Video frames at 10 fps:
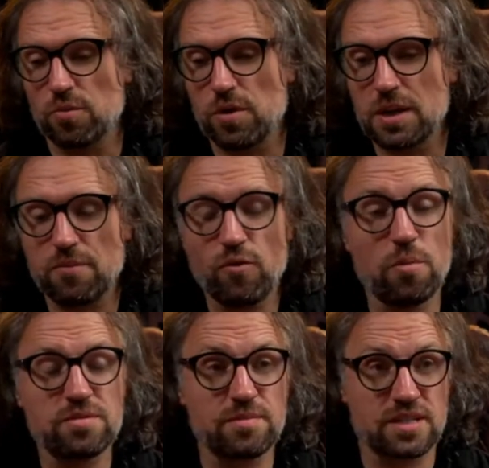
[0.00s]
and we're going to
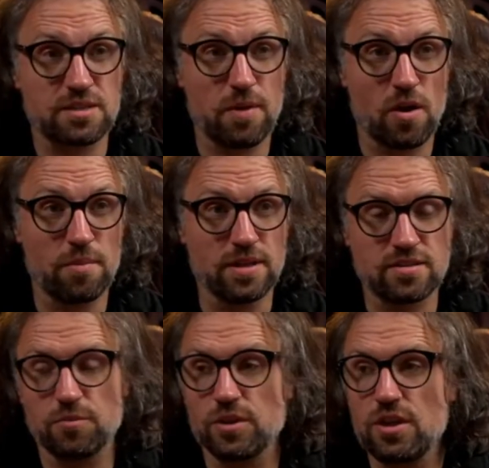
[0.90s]
perform some
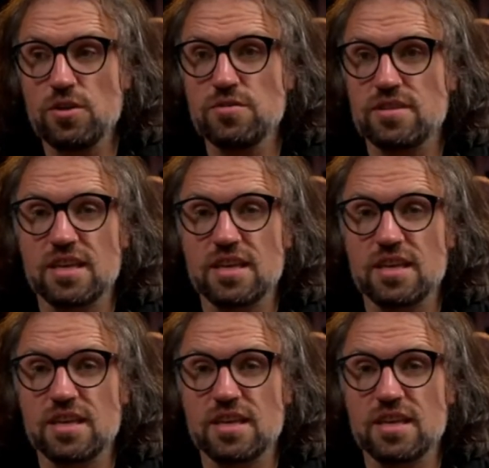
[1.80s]
experiments, and we'll use